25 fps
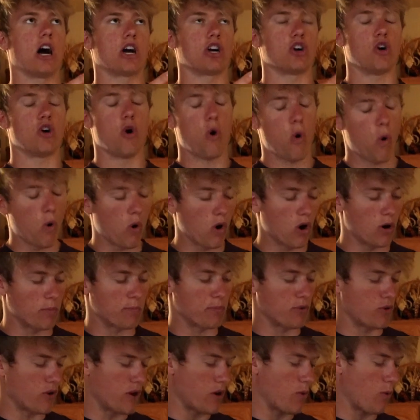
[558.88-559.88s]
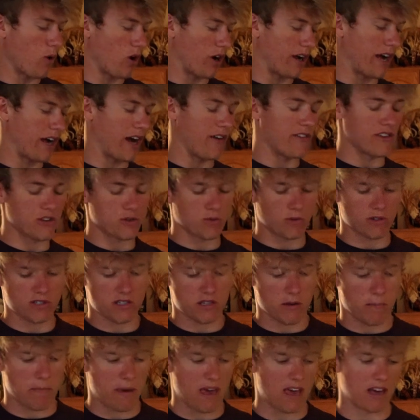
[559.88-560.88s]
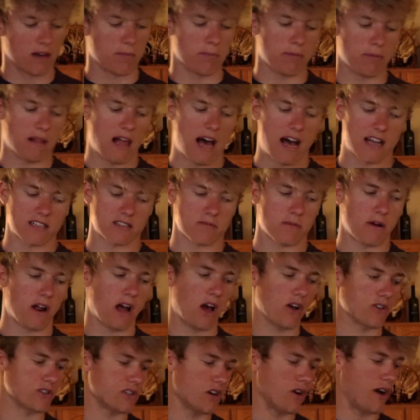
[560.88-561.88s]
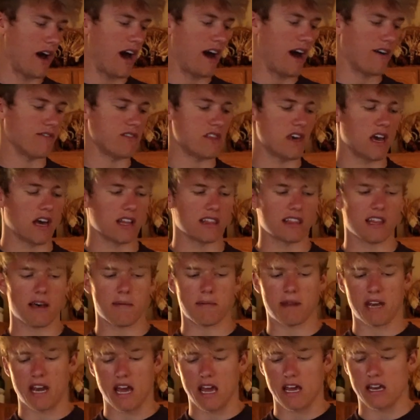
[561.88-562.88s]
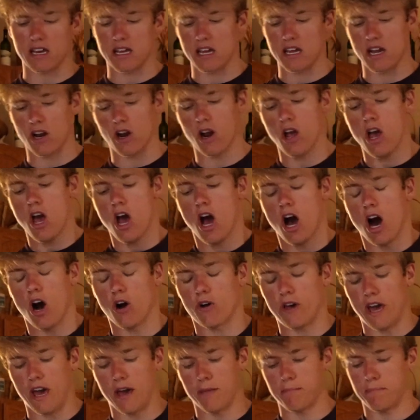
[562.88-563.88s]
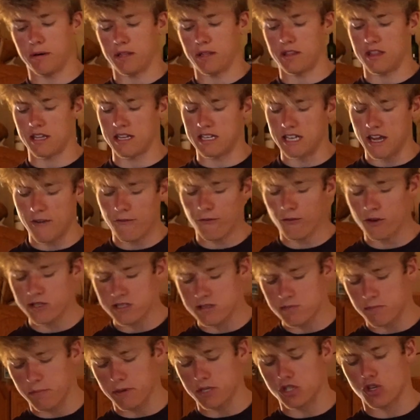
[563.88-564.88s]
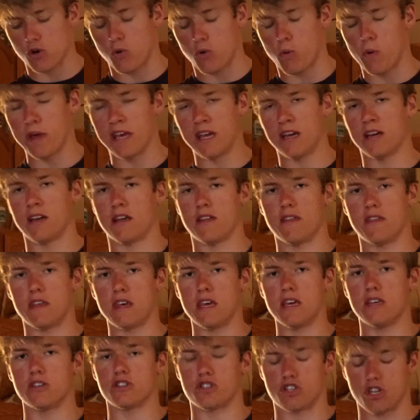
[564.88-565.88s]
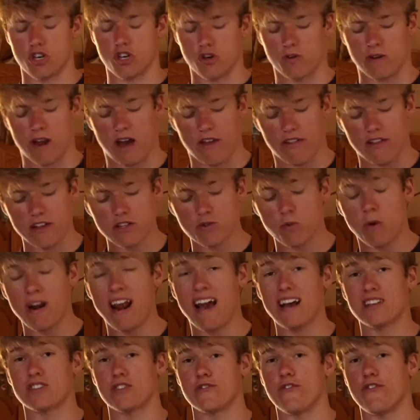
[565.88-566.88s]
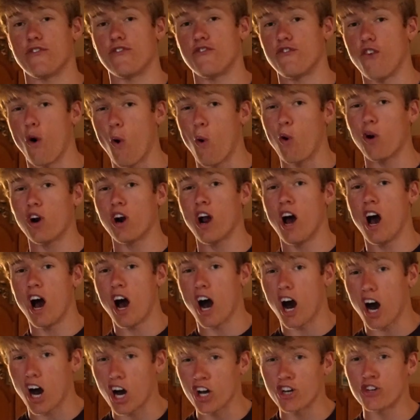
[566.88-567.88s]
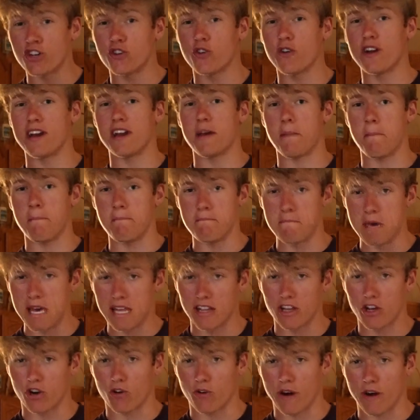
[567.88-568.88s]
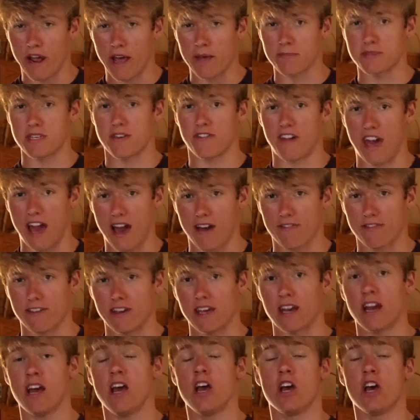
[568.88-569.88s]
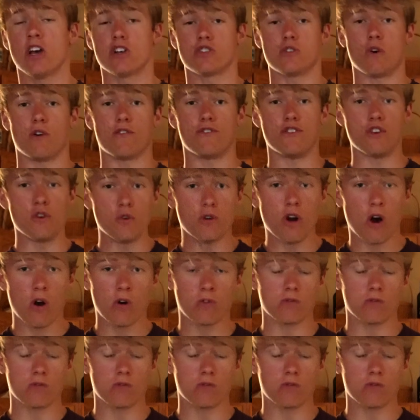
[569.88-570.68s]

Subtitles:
Core pre-workout. This one's the Pink Blast, but I also have the Lemonade here. Okay, but the difference between these two, now this one has 400 milligrams of caffeine. So if you